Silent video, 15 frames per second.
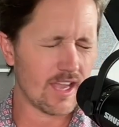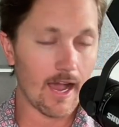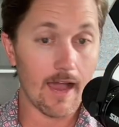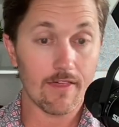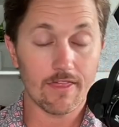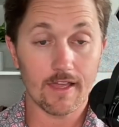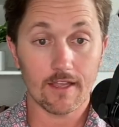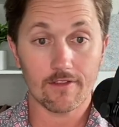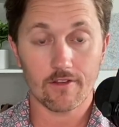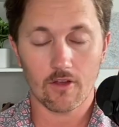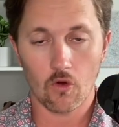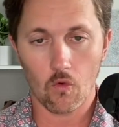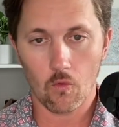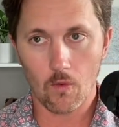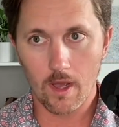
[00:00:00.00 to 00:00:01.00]
I think it's
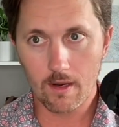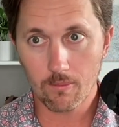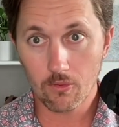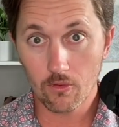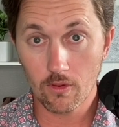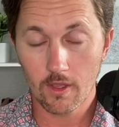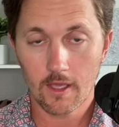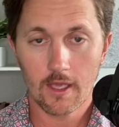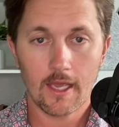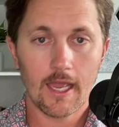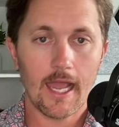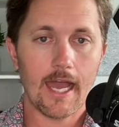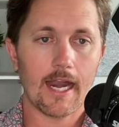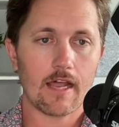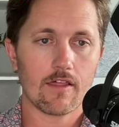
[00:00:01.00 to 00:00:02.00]
incredible, and I